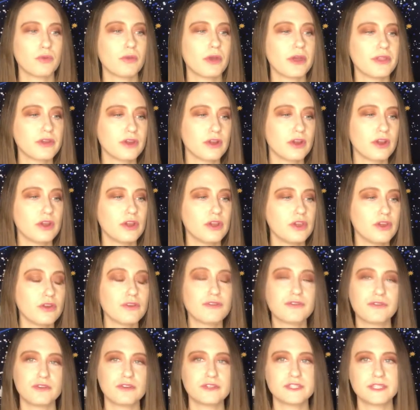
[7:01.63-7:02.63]
whether your
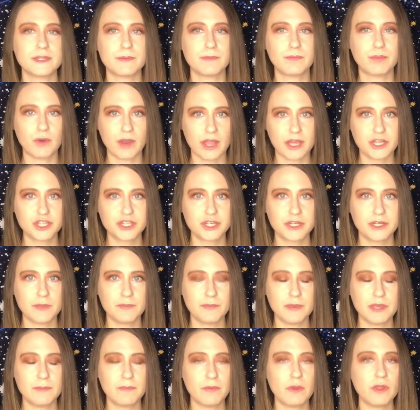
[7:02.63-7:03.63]
first impression to
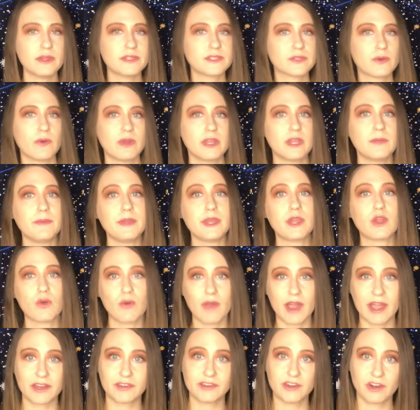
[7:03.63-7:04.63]
people is going to be
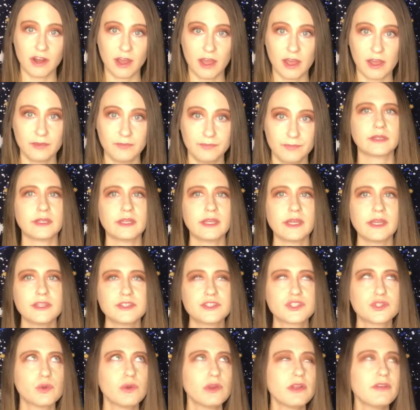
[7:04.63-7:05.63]
correct or not.
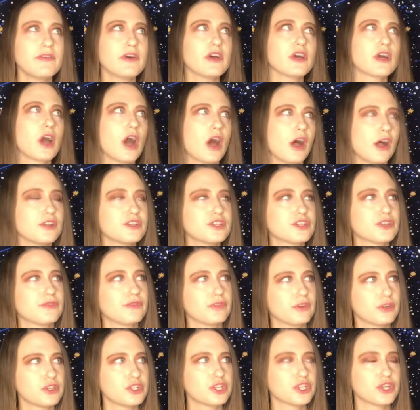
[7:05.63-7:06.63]
It's sort of a
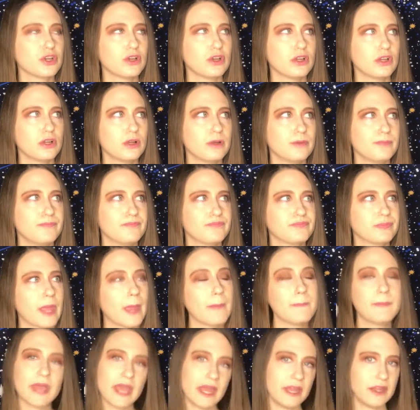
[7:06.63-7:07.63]
controversial
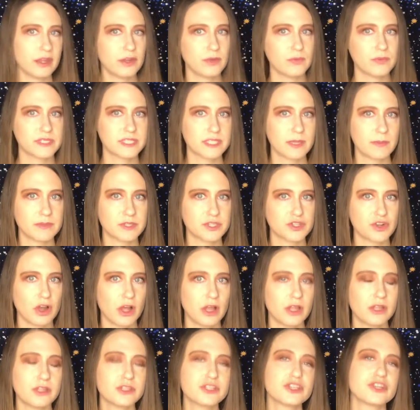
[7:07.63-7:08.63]
opinion with some
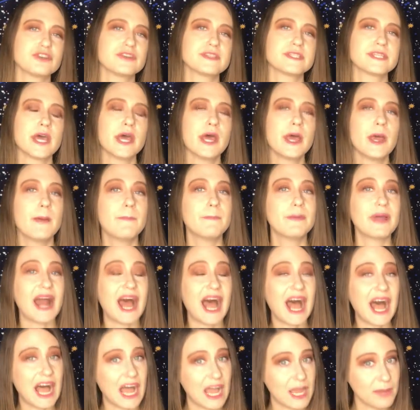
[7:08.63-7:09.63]
astrologers, but
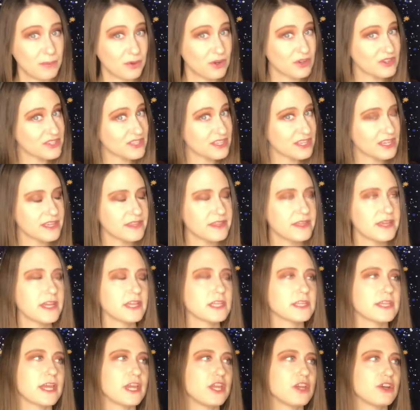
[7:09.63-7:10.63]
I personally think
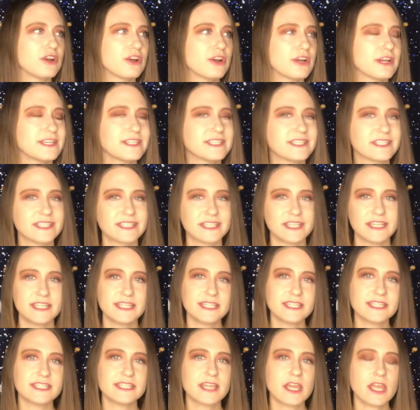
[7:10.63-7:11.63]
that your
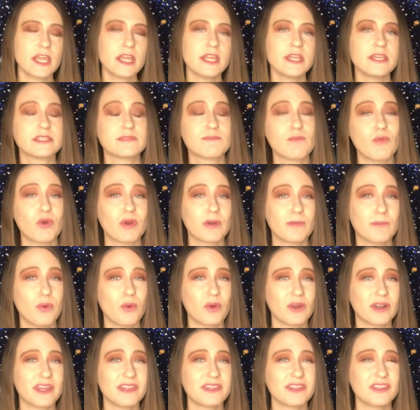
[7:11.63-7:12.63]
ascendant sign is more
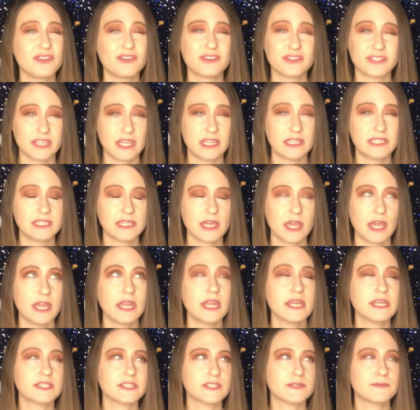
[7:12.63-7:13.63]
important than your sun sign,
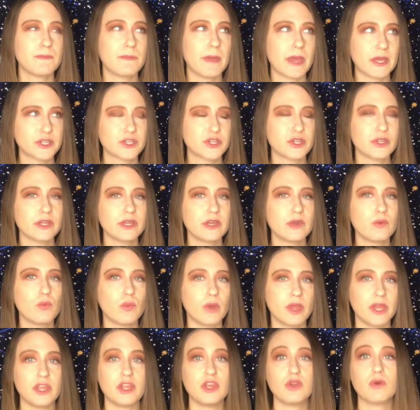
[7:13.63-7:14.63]
especially
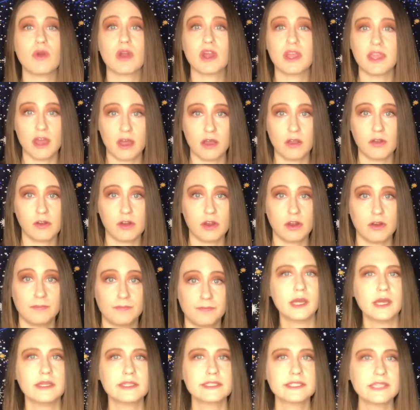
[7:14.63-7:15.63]
when you are younger.
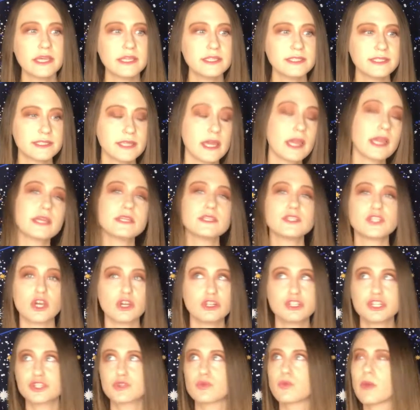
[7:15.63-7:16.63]
Sun signs are
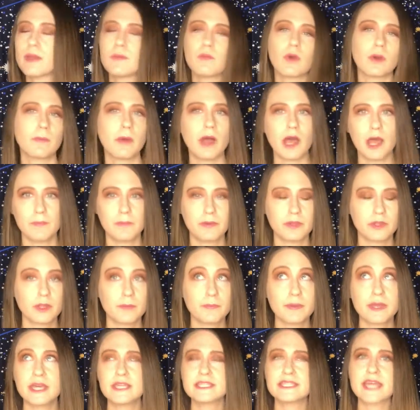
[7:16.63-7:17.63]
just way more popular
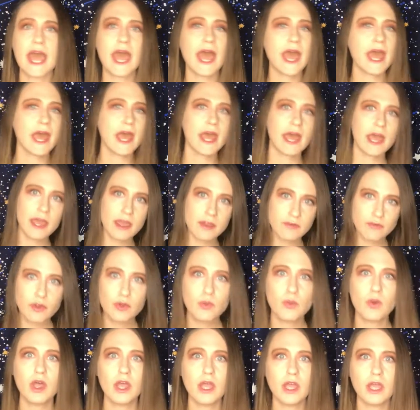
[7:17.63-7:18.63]
because
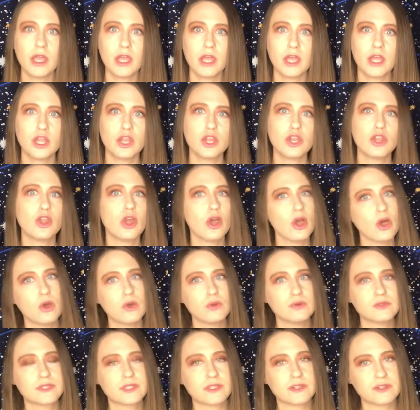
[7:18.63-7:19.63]
everyone
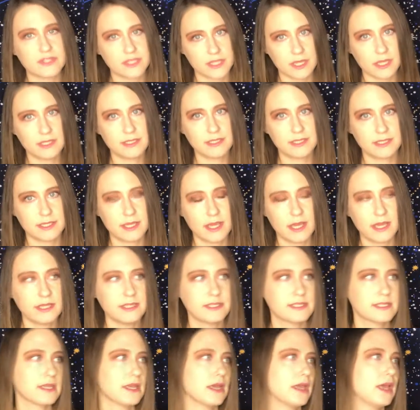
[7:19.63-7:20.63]
knows their sun
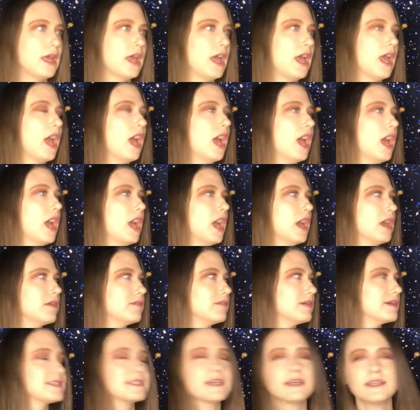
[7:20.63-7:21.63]
signs.
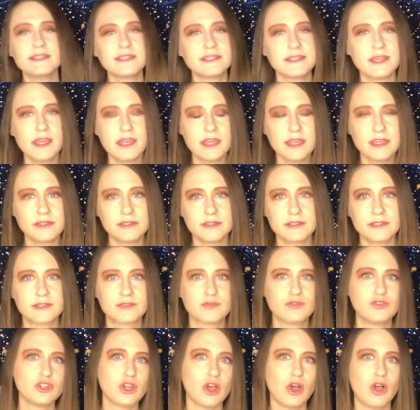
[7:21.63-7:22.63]
Sun signs
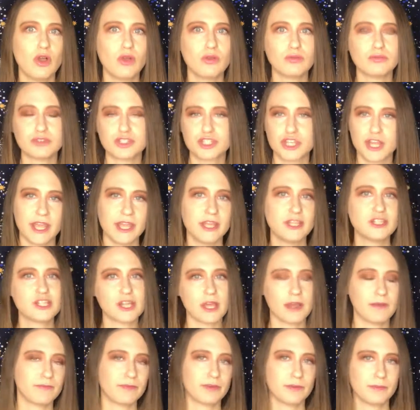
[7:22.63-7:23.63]
don't change
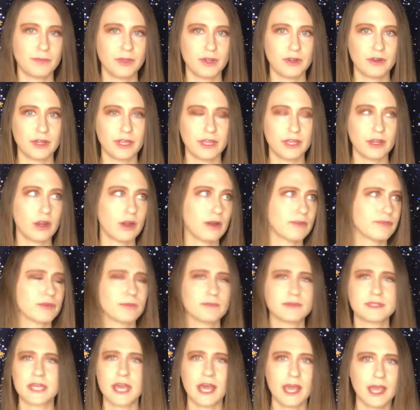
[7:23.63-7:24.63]
up from year to year,
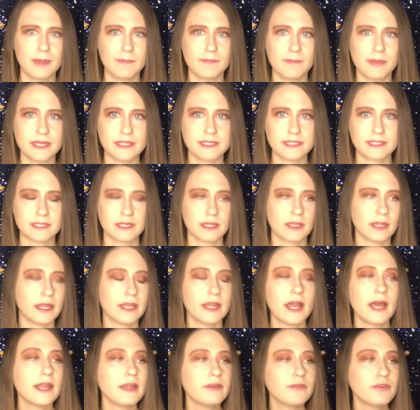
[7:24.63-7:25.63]
from time basically.
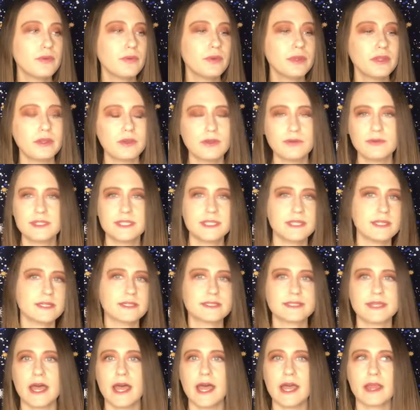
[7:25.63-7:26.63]
Not everyone knows the
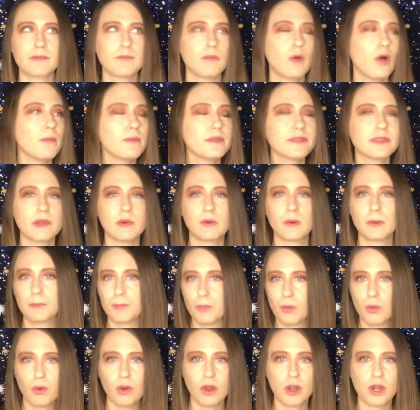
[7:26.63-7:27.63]
exact moment they were
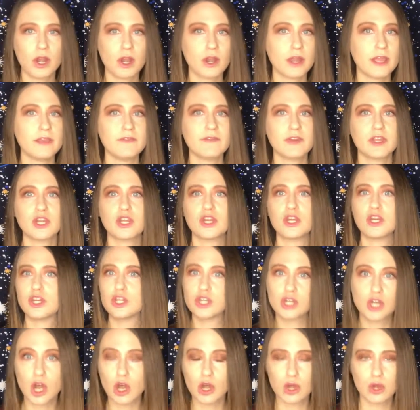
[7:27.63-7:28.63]
born or even
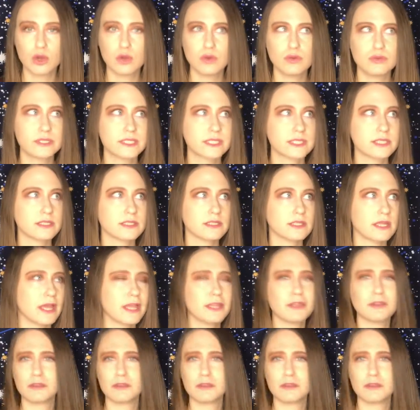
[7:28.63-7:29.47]
goes and